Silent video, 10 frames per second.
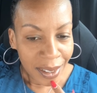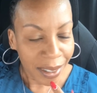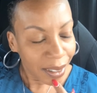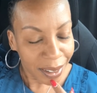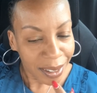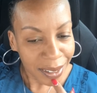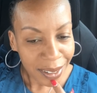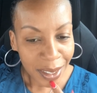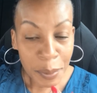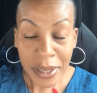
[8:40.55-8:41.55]
oh,
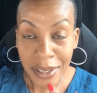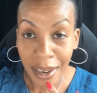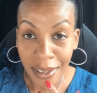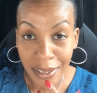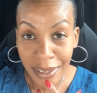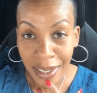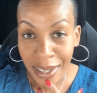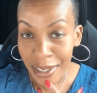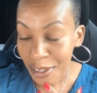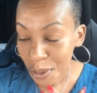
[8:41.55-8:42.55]
I'm excited.
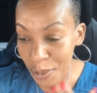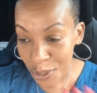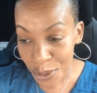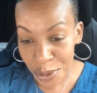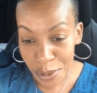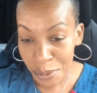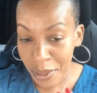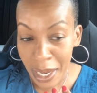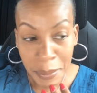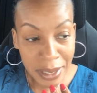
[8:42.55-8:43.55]
I don't know about you,
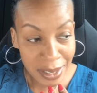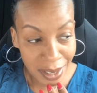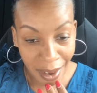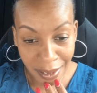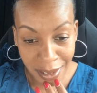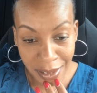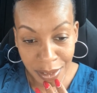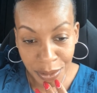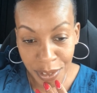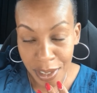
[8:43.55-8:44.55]
but I'm
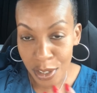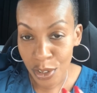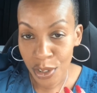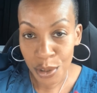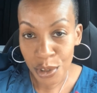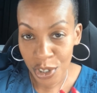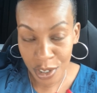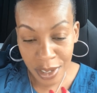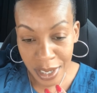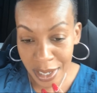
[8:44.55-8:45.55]
excited for this new
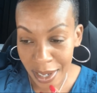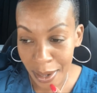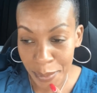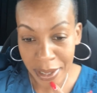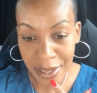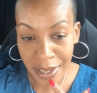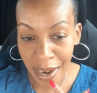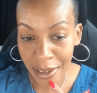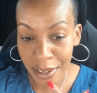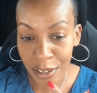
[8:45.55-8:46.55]
journey. I'm
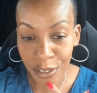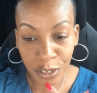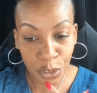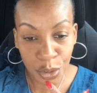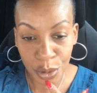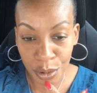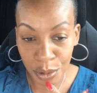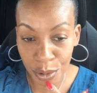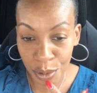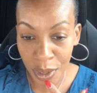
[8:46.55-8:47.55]
excited
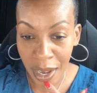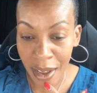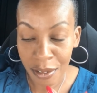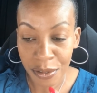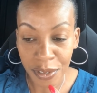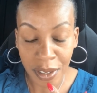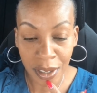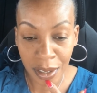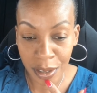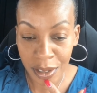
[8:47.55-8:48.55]
to have
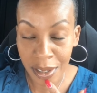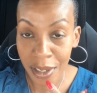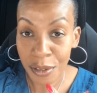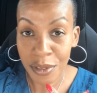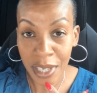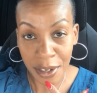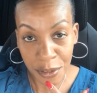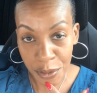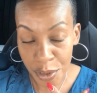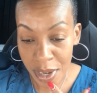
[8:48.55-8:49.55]
uh to live debt
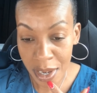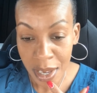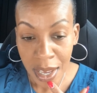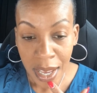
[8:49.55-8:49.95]
free,